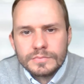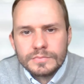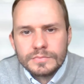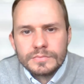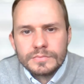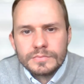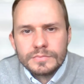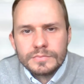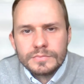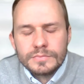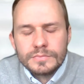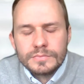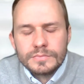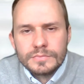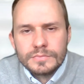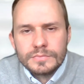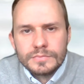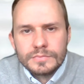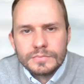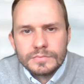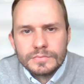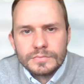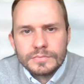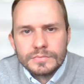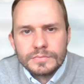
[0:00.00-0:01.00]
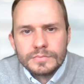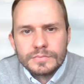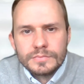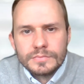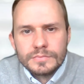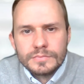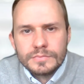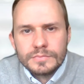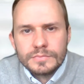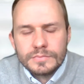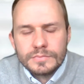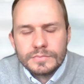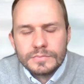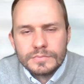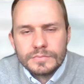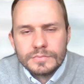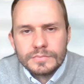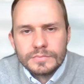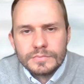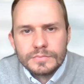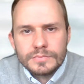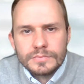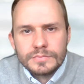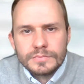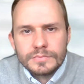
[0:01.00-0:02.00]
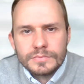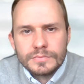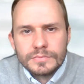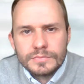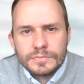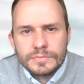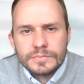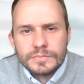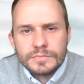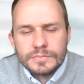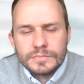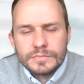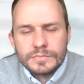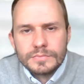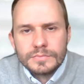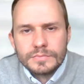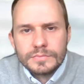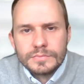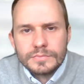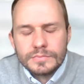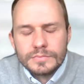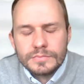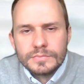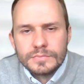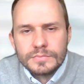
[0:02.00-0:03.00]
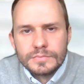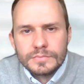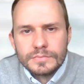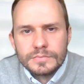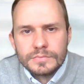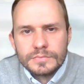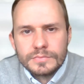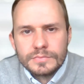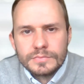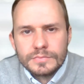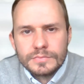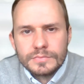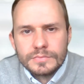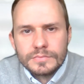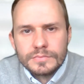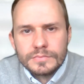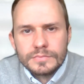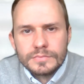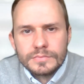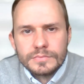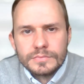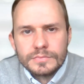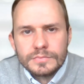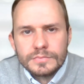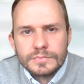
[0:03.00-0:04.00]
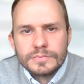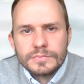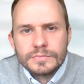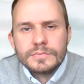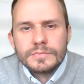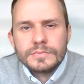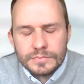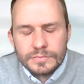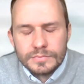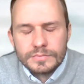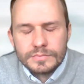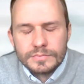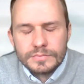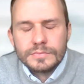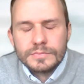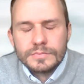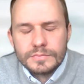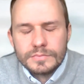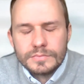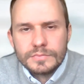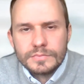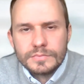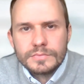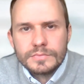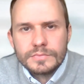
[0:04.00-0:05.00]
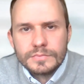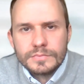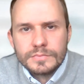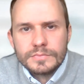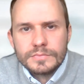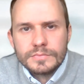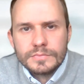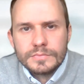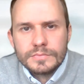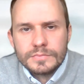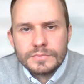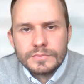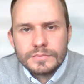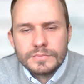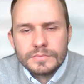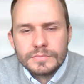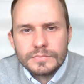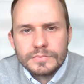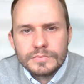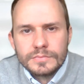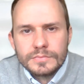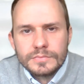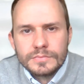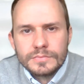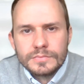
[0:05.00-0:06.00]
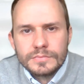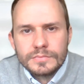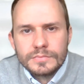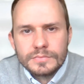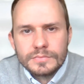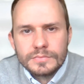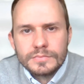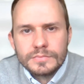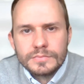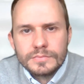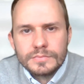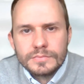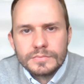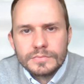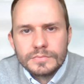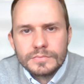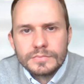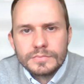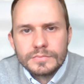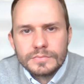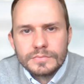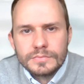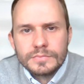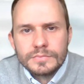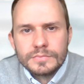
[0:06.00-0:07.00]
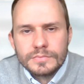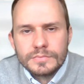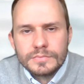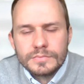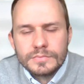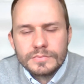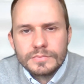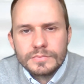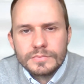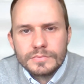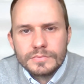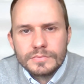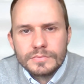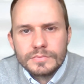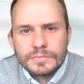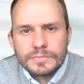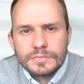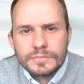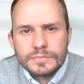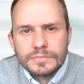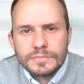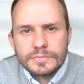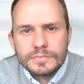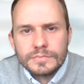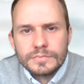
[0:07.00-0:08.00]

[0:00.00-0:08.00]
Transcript: No words are spoken by the person on screen.